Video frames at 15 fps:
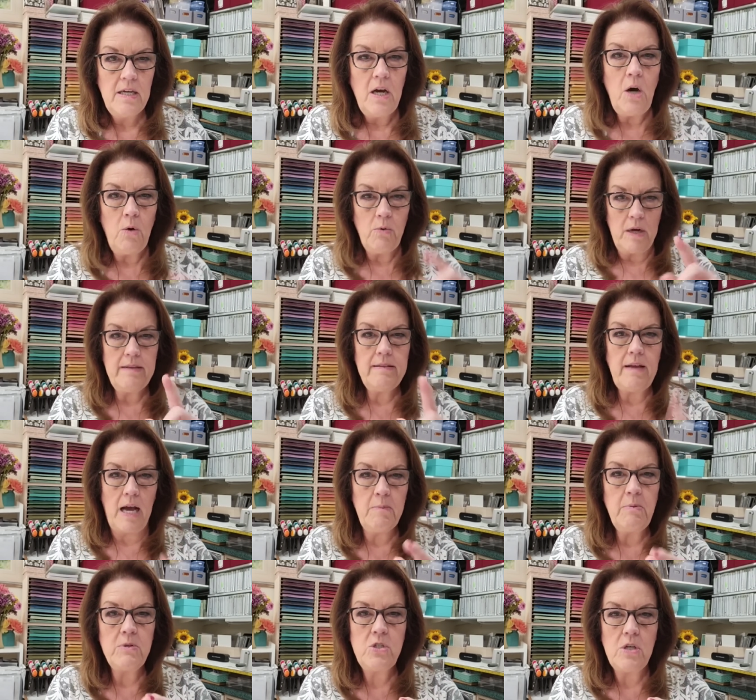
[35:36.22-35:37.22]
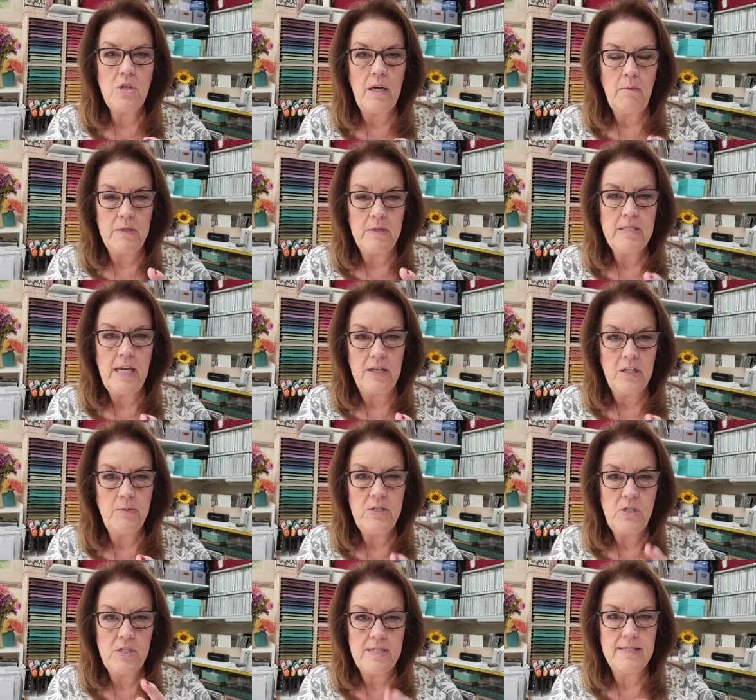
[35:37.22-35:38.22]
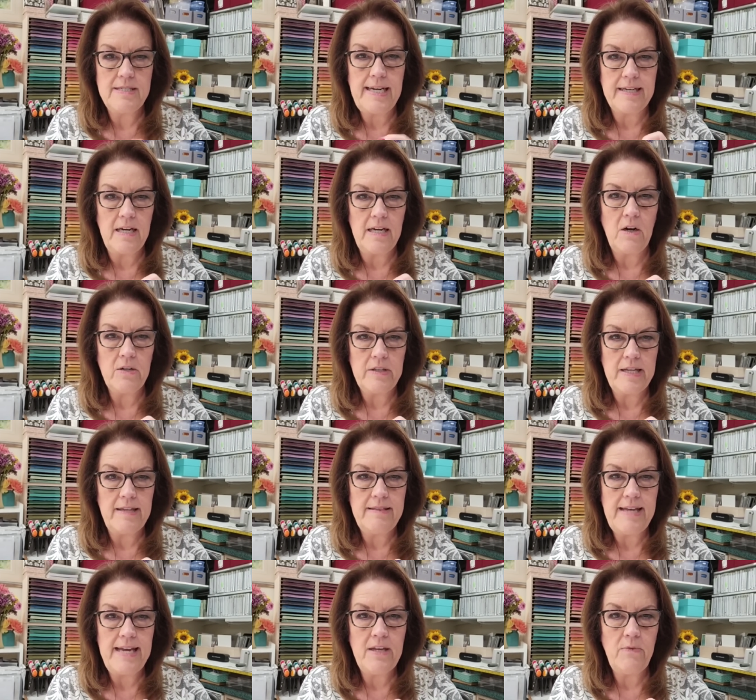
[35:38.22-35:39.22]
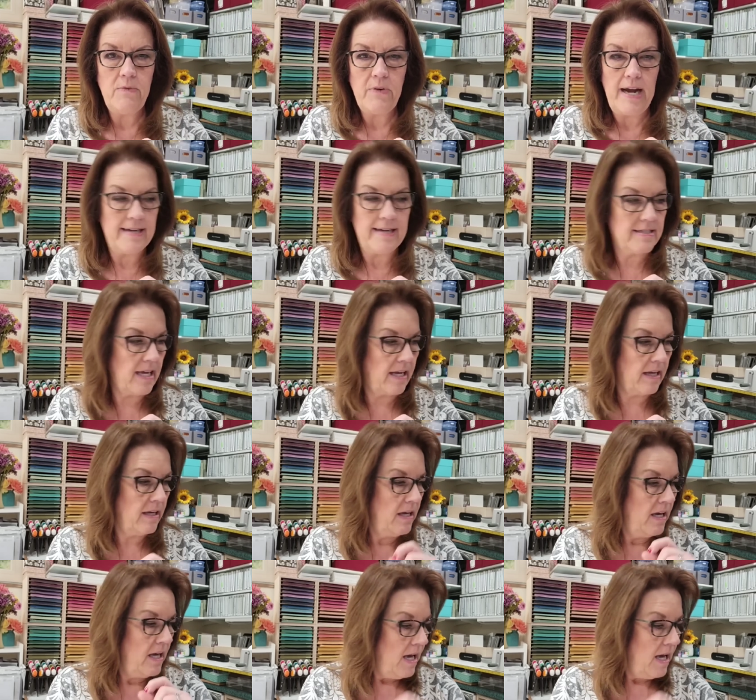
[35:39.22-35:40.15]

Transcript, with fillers: Oh, I will. I will tell you in just a second, Arlene. Thank you for asking.